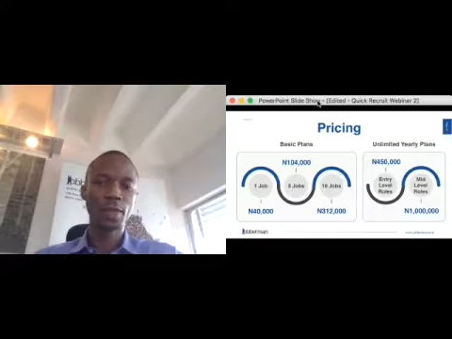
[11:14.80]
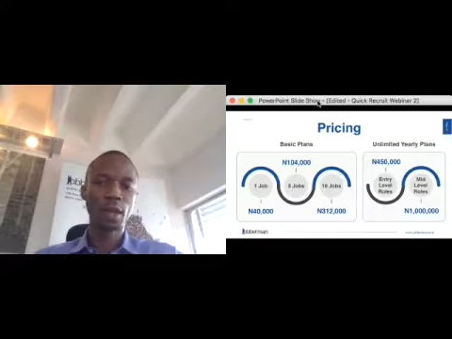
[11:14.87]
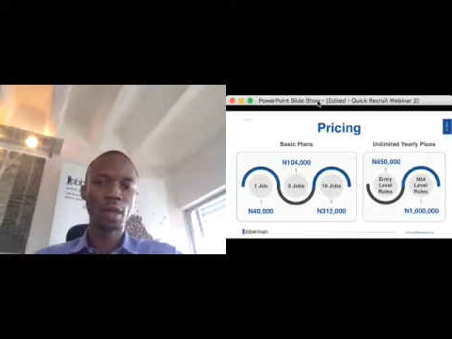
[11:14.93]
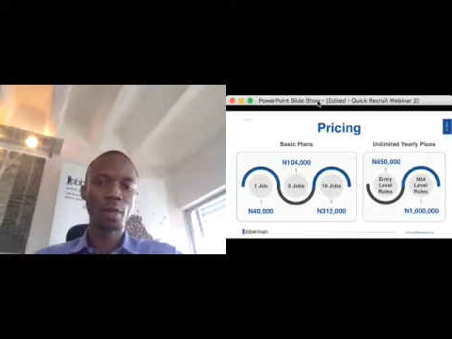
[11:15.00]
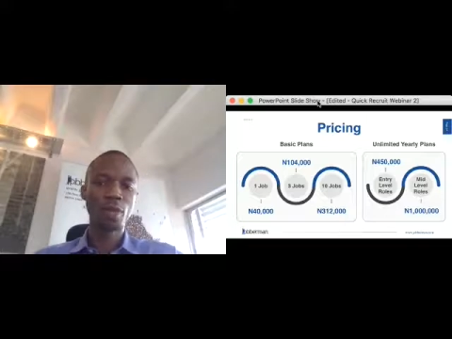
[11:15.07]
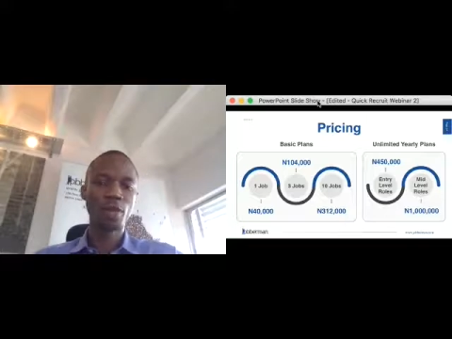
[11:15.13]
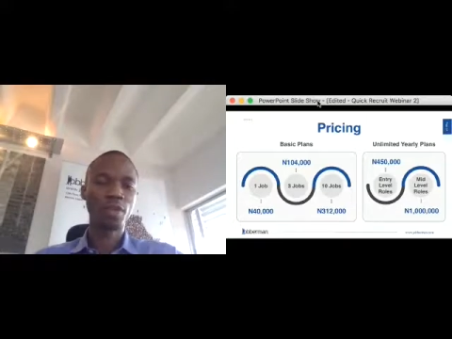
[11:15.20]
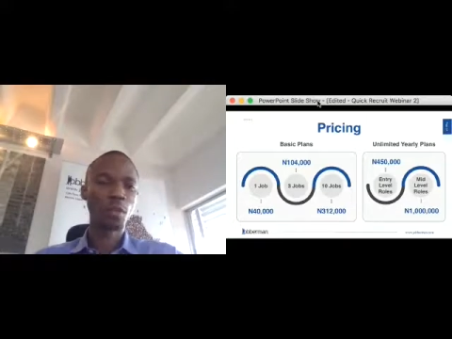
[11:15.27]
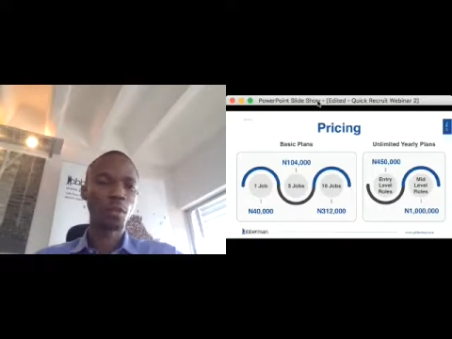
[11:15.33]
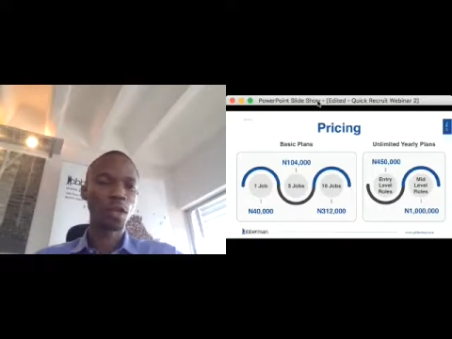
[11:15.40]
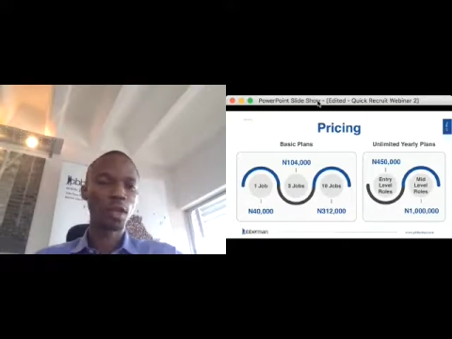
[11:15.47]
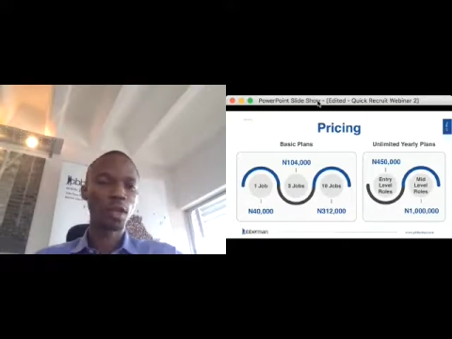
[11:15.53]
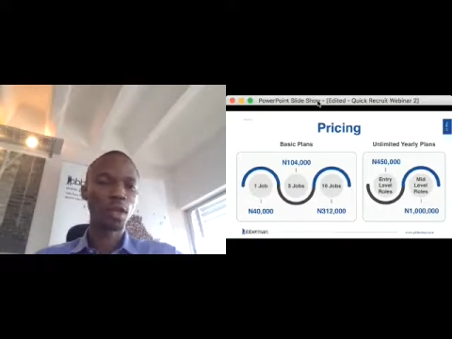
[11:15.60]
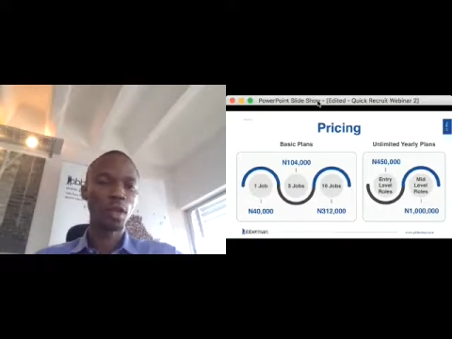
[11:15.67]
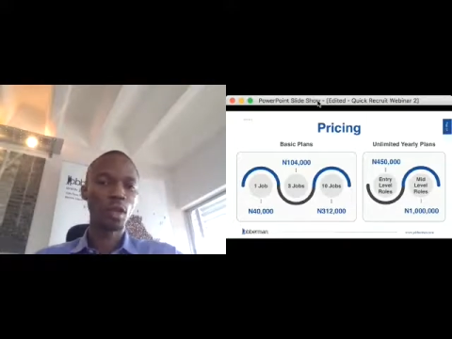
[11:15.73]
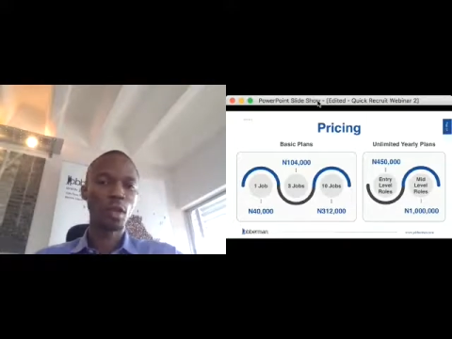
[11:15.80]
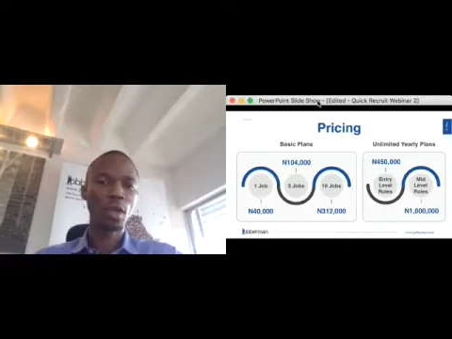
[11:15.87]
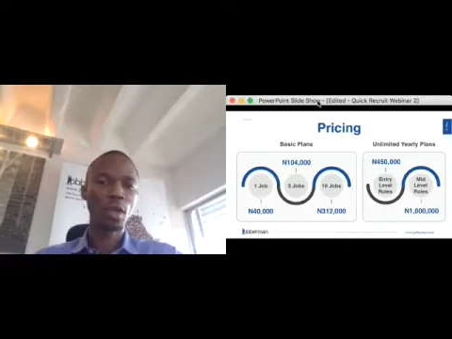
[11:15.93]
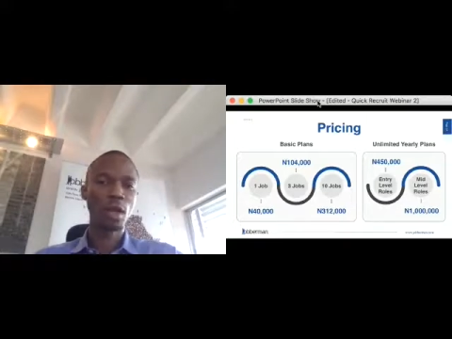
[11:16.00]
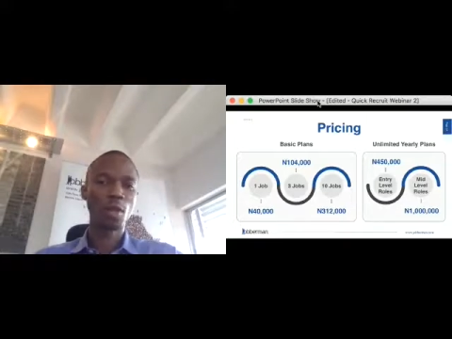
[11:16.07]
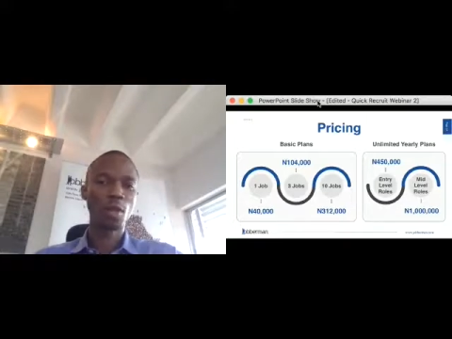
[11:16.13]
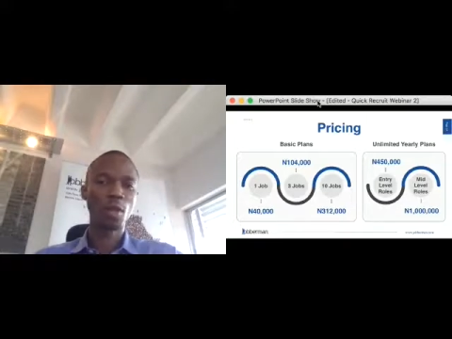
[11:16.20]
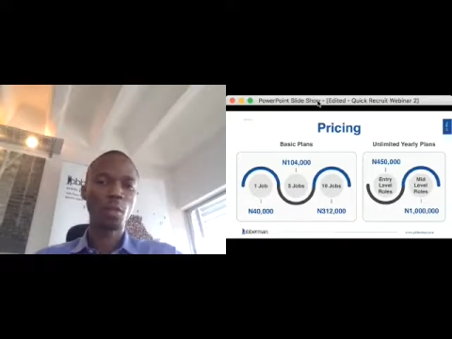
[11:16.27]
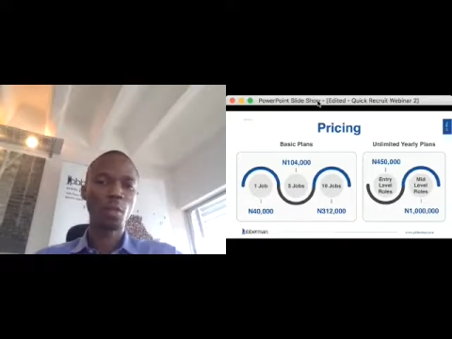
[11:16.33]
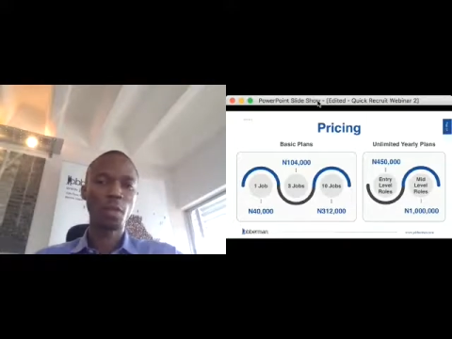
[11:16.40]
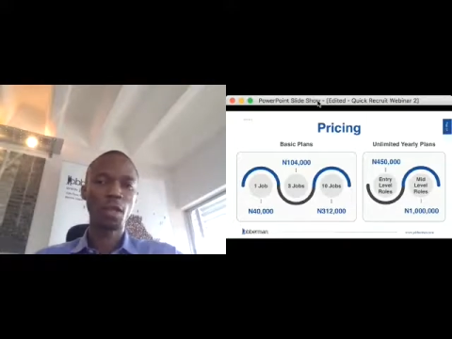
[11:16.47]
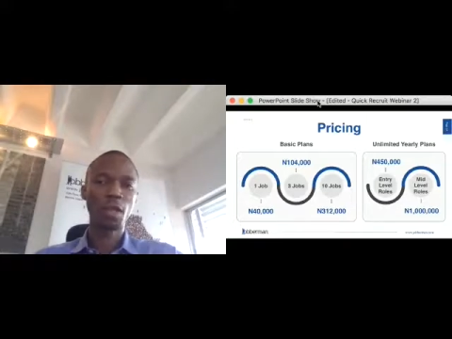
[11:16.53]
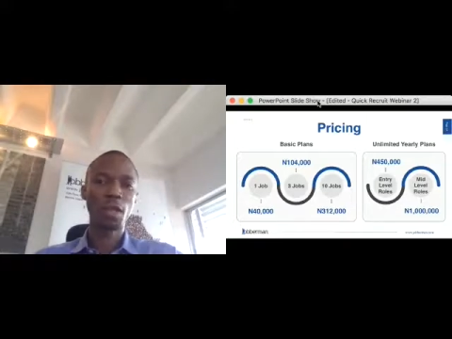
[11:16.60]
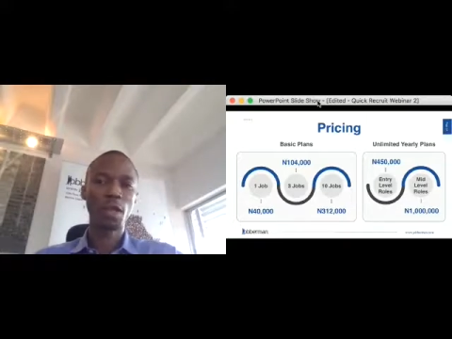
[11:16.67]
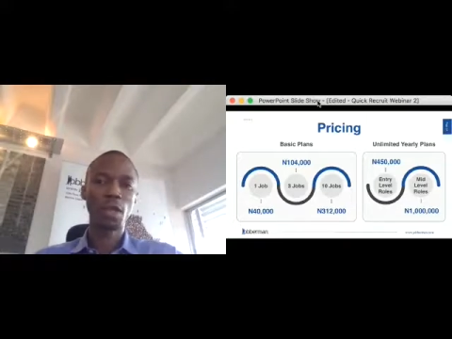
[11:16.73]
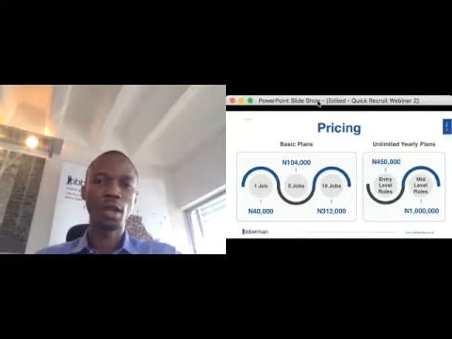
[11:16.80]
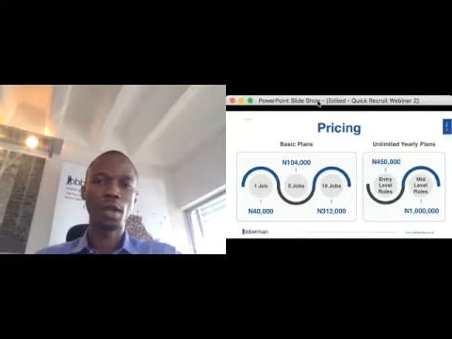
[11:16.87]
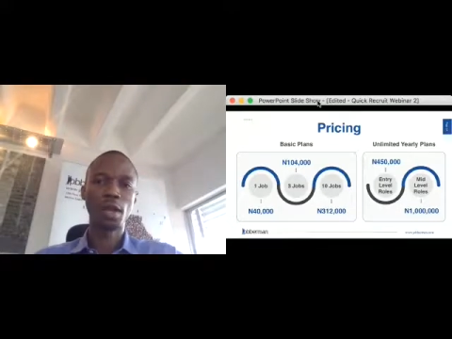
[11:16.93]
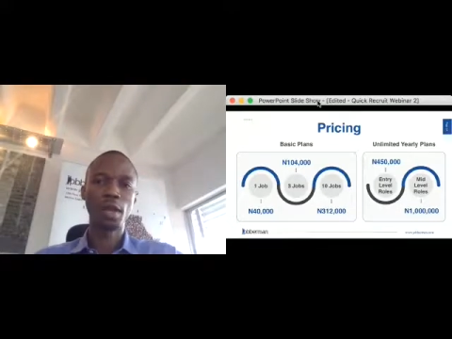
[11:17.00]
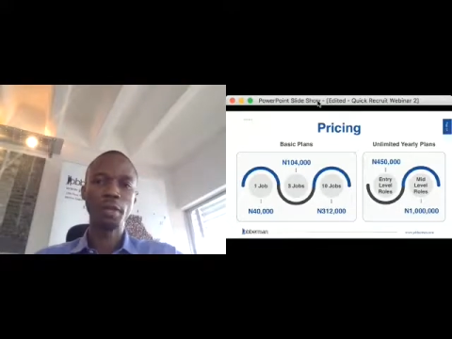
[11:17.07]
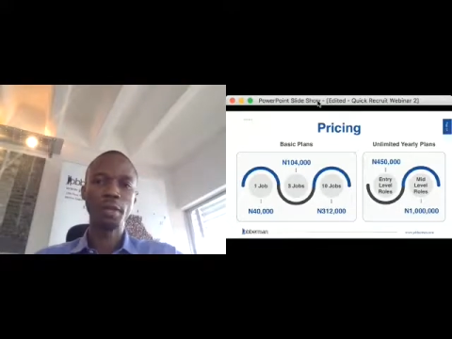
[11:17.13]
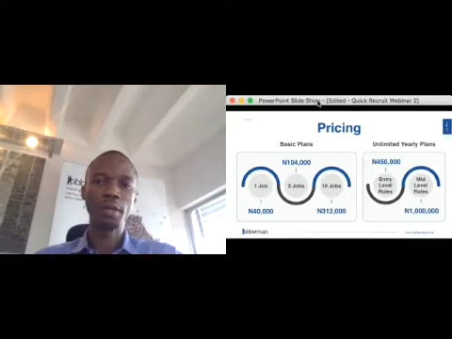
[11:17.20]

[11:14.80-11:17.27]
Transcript: approximately 1 million naira.